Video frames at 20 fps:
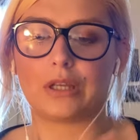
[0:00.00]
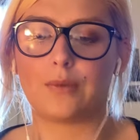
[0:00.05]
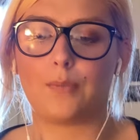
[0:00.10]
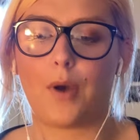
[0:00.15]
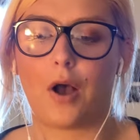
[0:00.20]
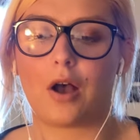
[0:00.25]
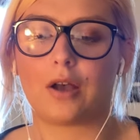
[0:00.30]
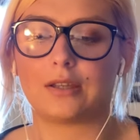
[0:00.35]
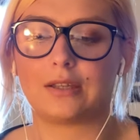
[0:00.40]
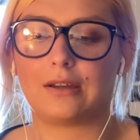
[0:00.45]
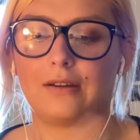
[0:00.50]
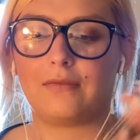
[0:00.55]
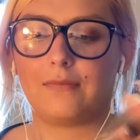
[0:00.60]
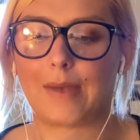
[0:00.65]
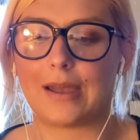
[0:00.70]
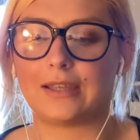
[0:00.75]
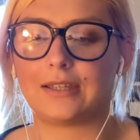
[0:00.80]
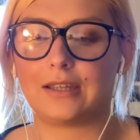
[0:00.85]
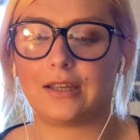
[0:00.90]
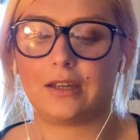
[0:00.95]
positive
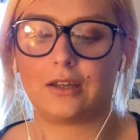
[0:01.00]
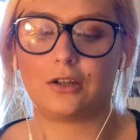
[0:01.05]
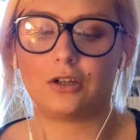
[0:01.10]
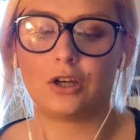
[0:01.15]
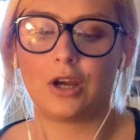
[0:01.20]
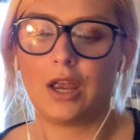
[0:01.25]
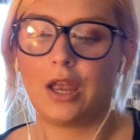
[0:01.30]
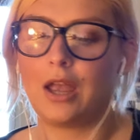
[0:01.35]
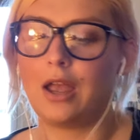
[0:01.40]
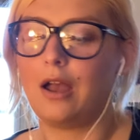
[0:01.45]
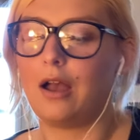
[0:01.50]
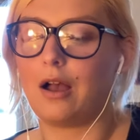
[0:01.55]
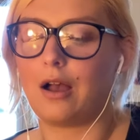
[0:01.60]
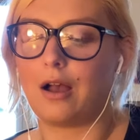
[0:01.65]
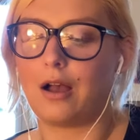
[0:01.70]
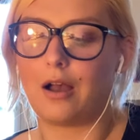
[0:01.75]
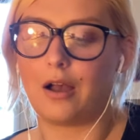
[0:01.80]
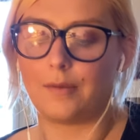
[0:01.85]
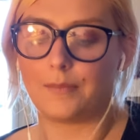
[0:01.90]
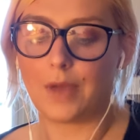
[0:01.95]
message.
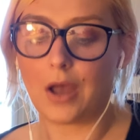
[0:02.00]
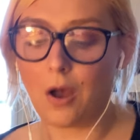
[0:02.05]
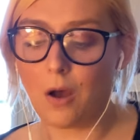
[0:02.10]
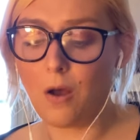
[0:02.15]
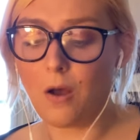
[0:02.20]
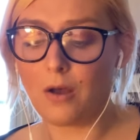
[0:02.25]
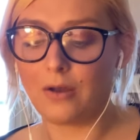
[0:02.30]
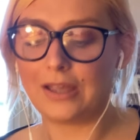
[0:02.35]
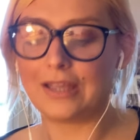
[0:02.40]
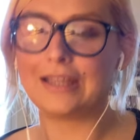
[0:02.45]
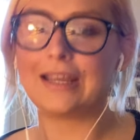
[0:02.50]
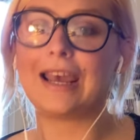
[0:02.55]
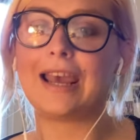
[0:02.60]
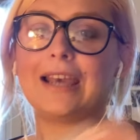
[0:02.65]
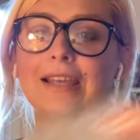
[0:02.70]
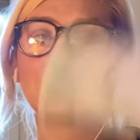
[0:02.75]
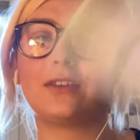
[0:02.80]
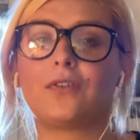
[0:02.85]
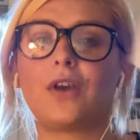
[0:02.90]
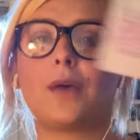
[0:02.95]
Oh, and the
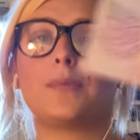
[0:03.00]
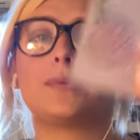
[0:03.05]
Ace of Cups.